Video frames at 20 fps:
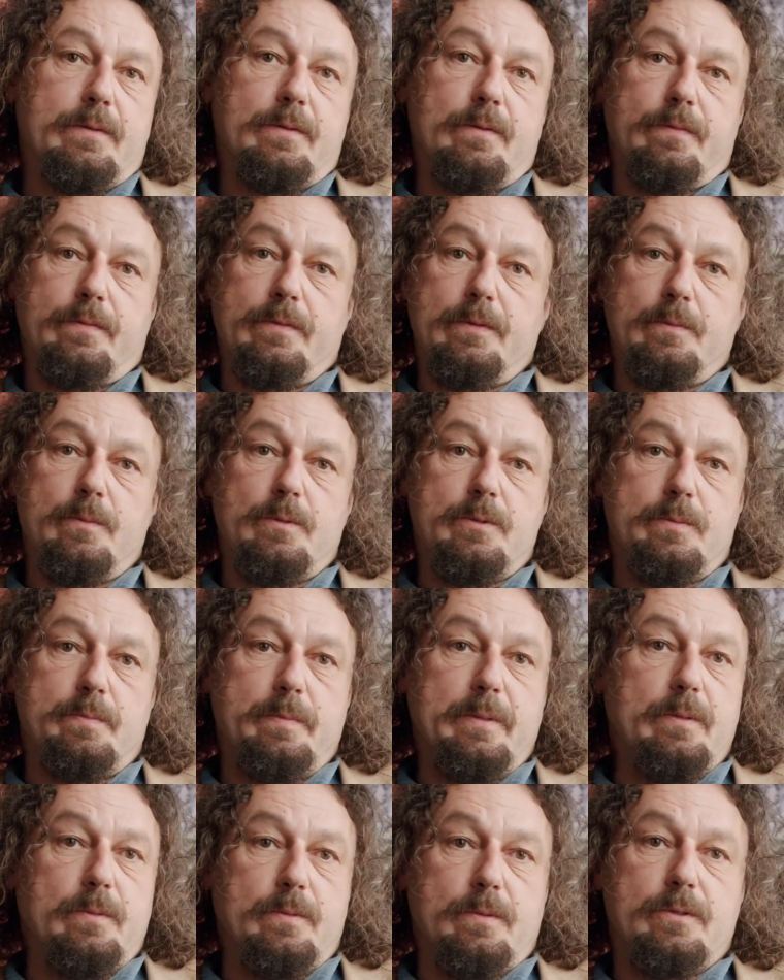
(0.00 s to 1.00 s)
Sort of, it was
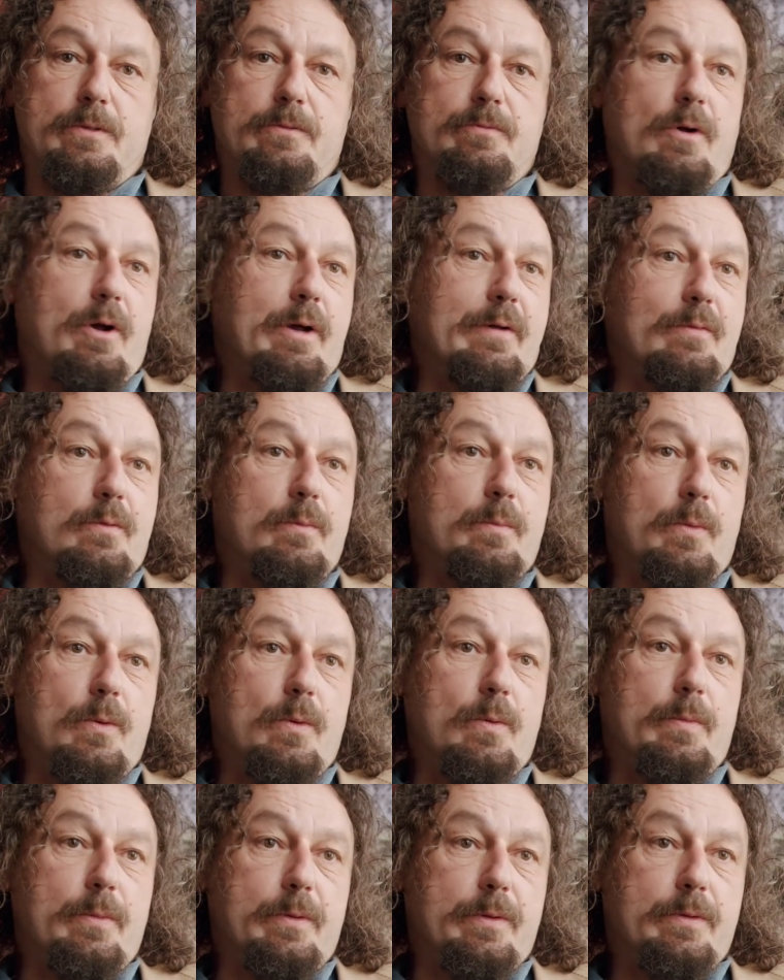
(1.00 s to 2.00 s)
built to rival
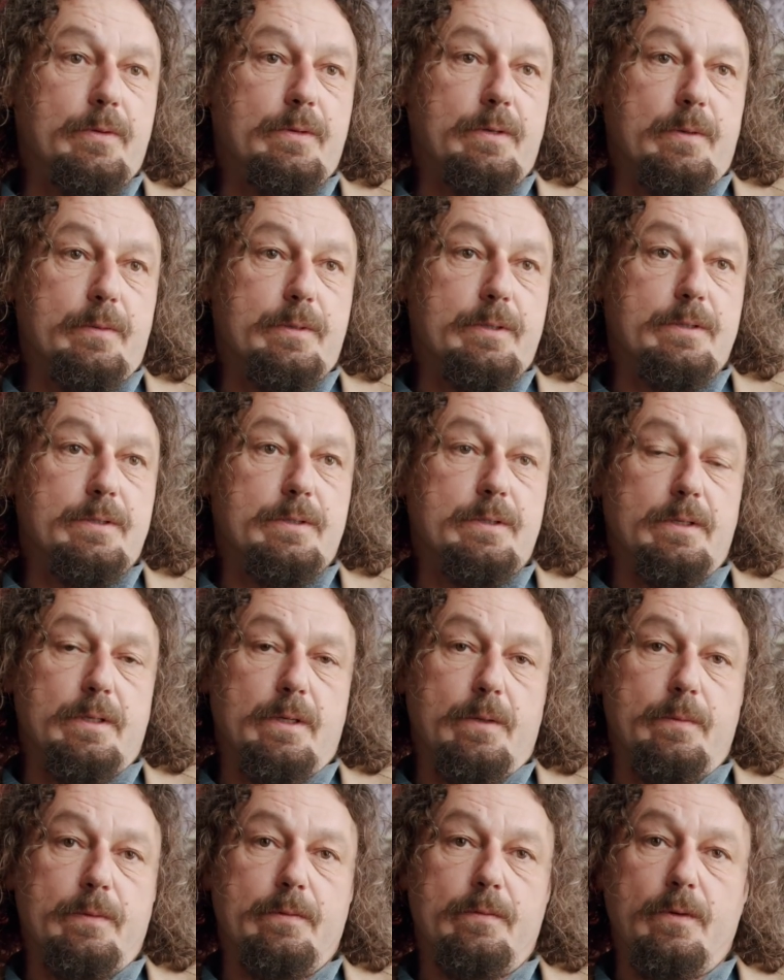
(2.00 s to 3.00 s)
Bournemouth. So it's, you
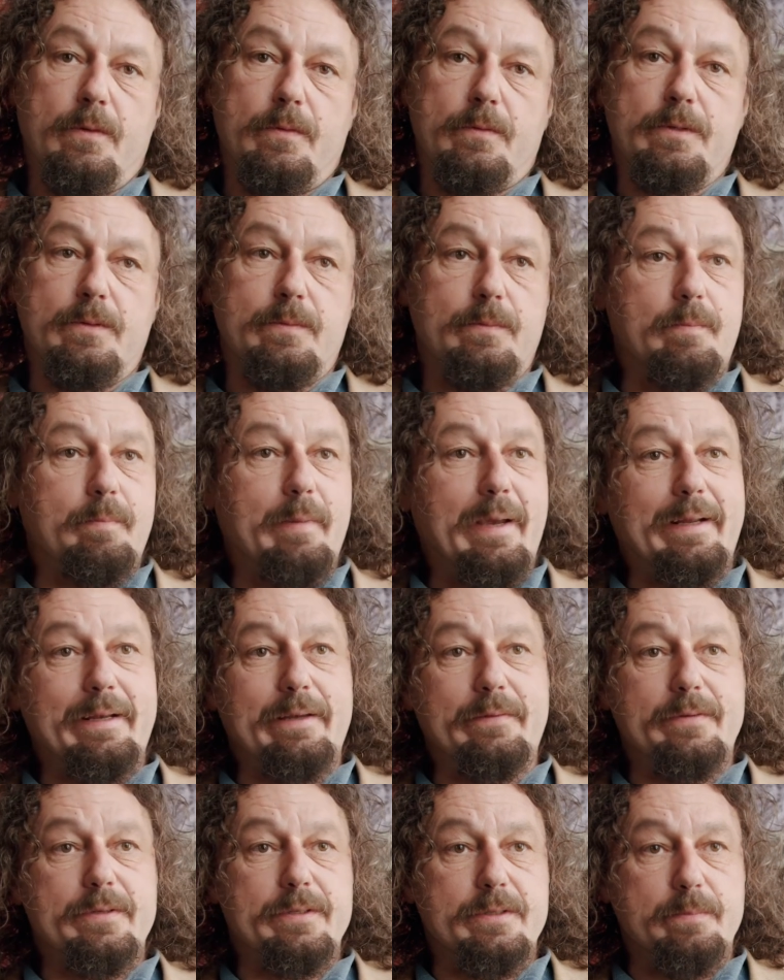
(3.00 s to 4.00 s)
know, we've got some
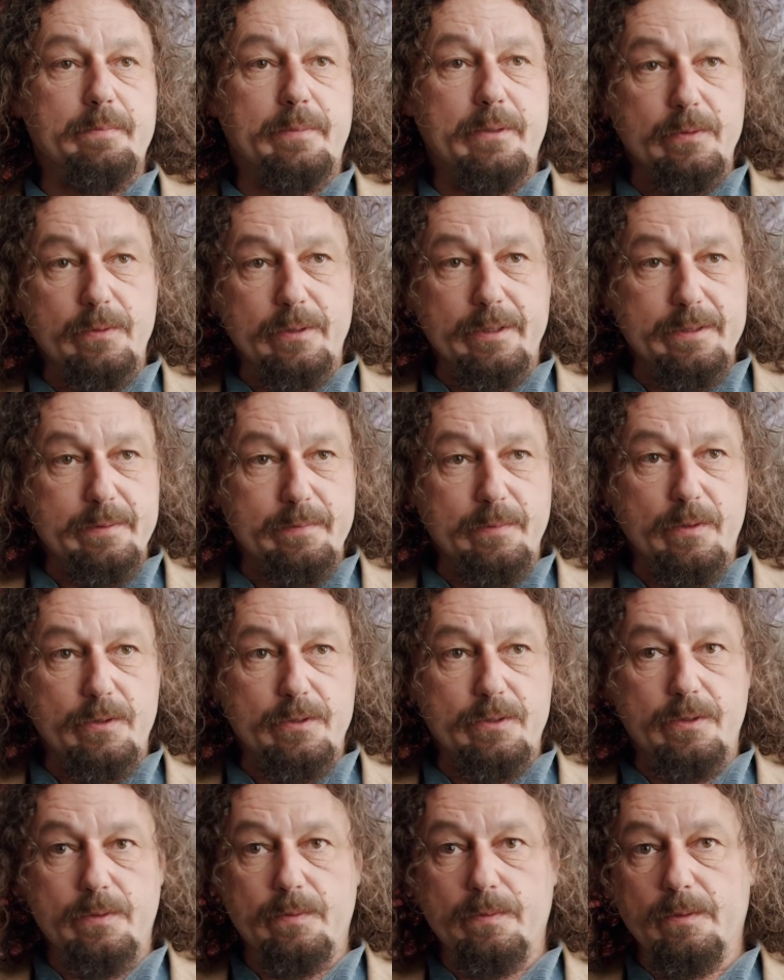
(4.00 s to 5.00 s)
magnificent buildings in
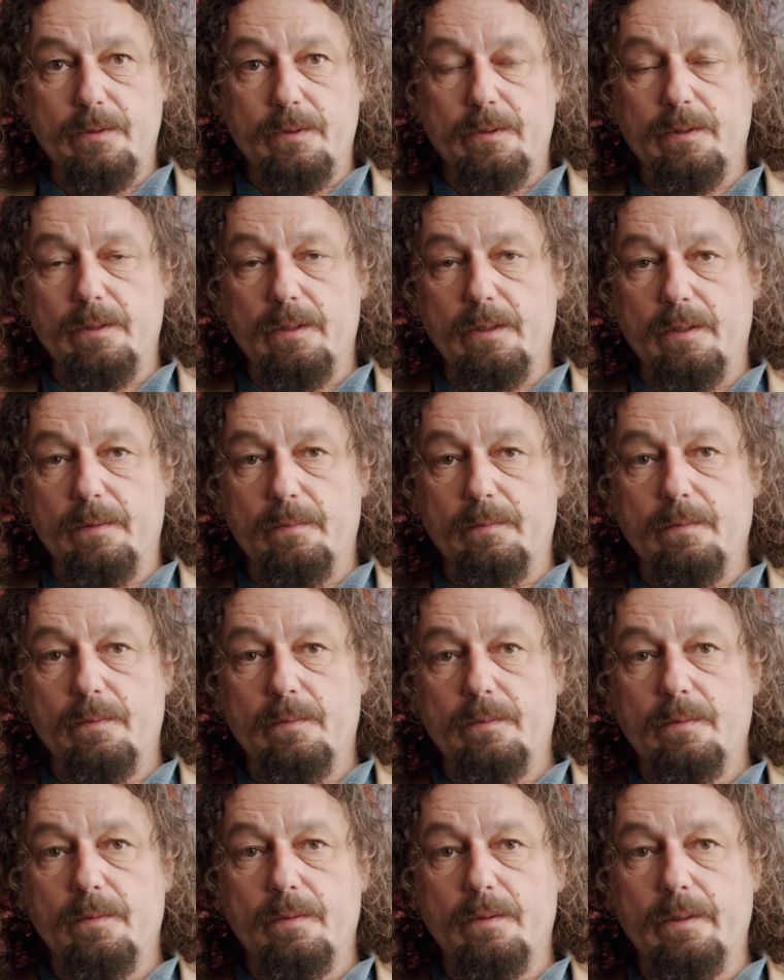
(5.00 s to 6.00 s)
Boscombe, and
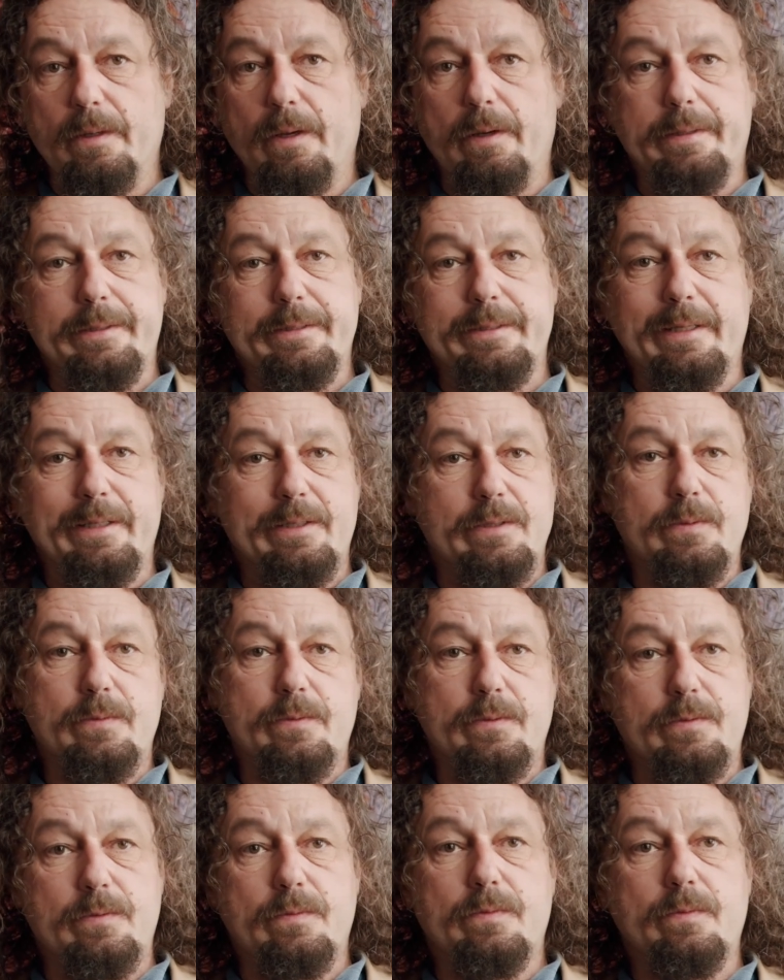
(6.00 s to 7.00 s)
the architecture
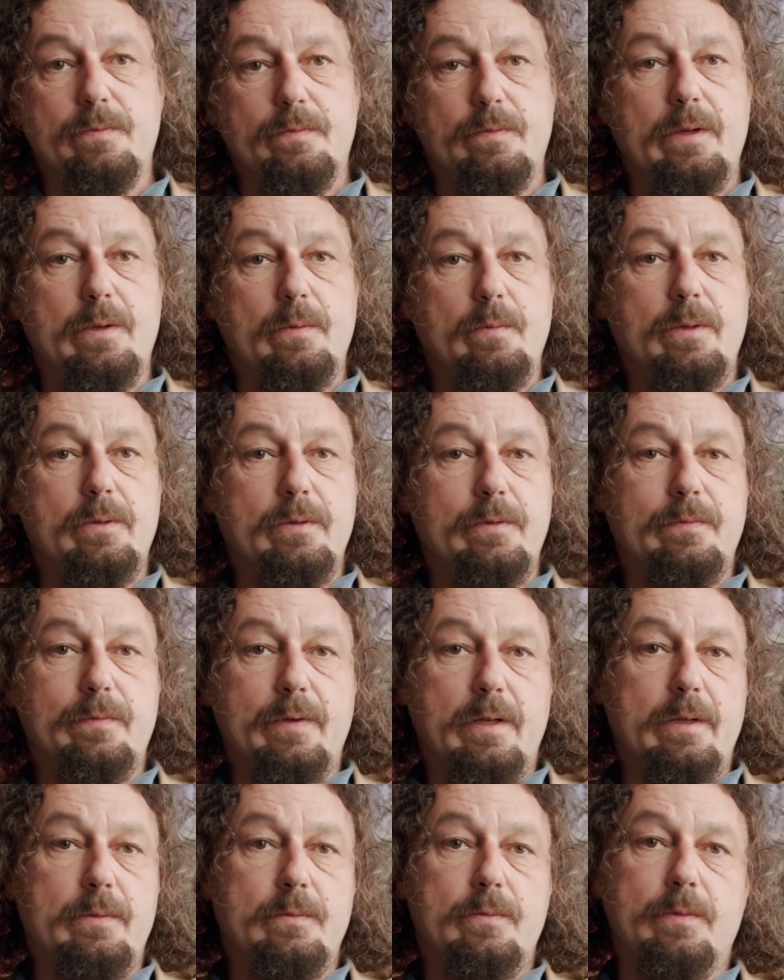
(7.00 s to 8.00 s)
was very well
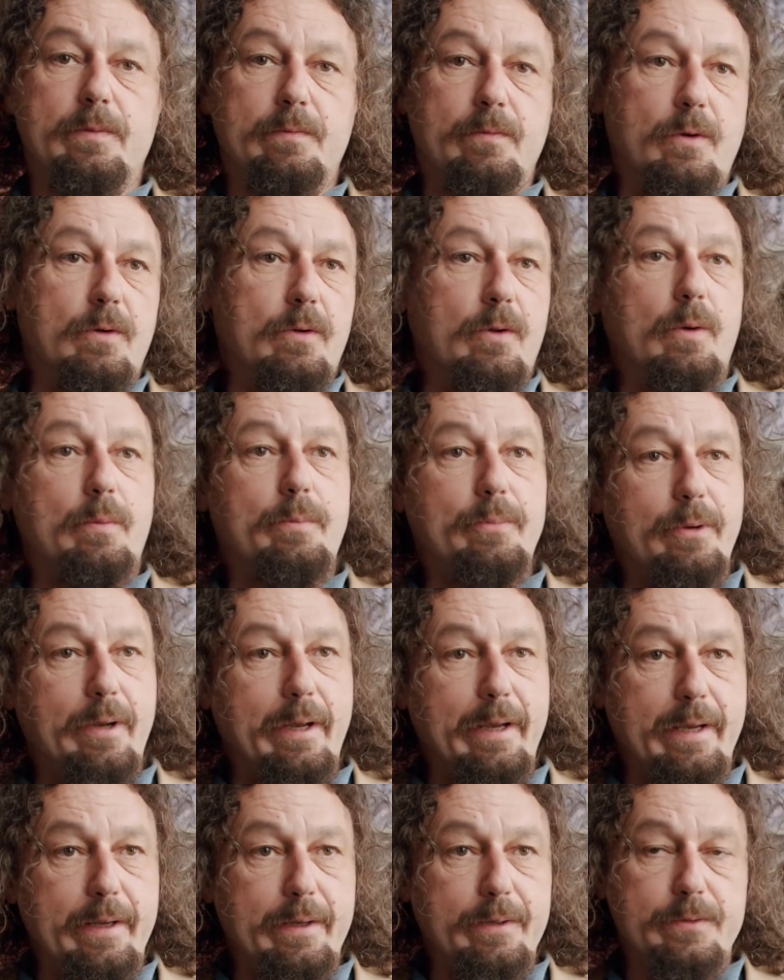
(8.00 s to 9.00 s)
developed. We've got an opera
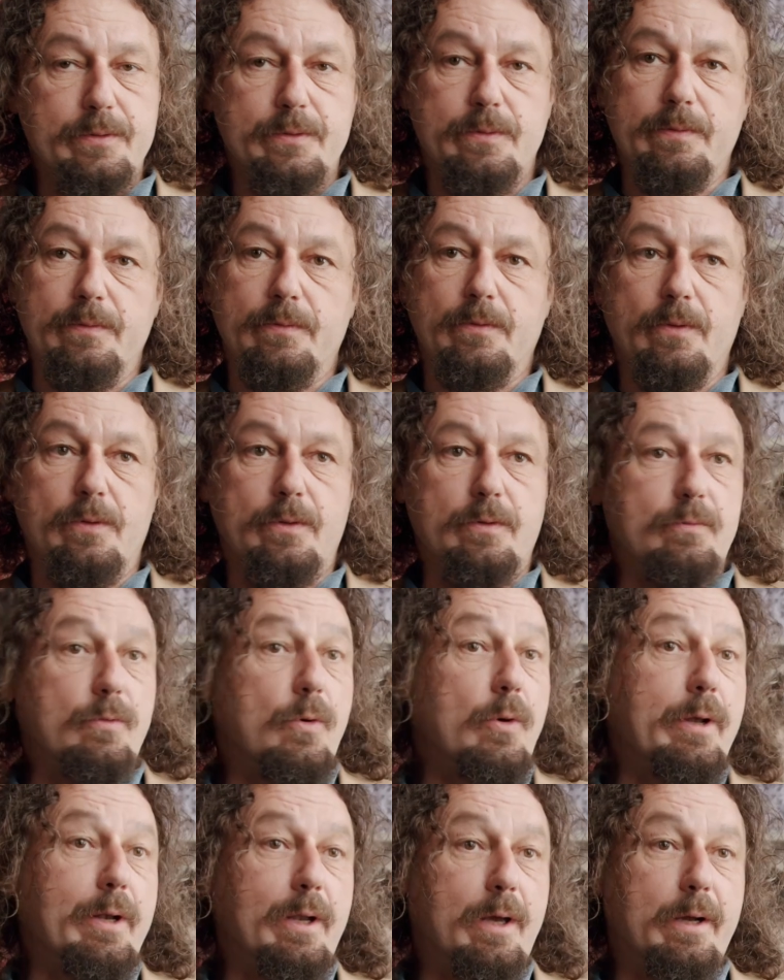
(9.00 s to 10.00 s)
house. We've got the
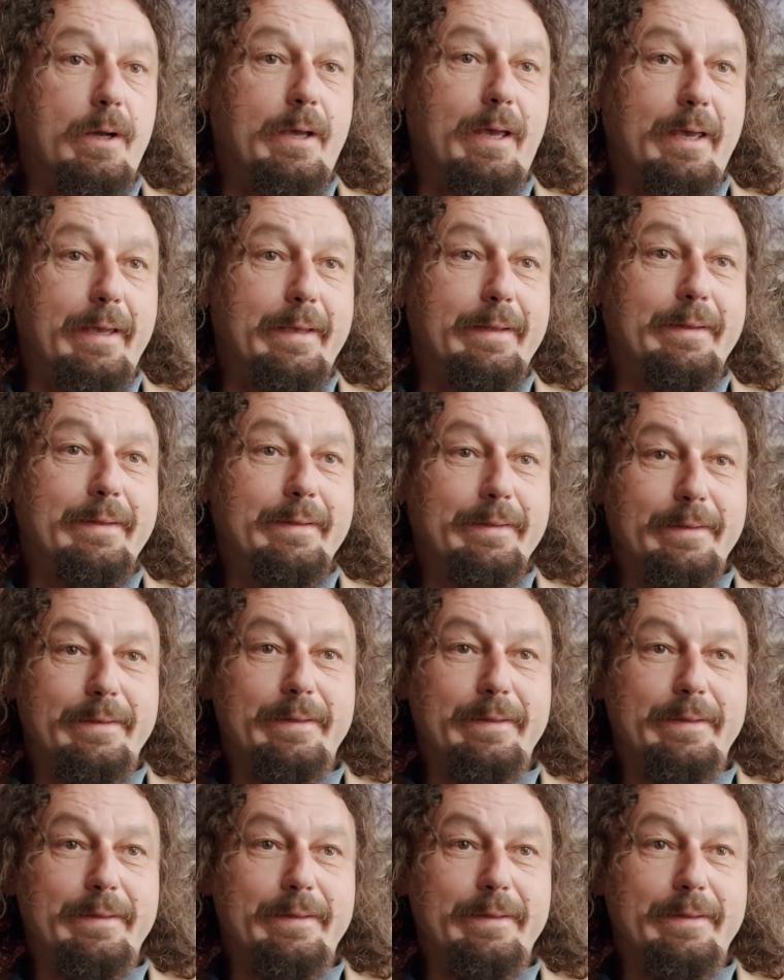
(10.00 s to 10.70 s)
Royal Arcade.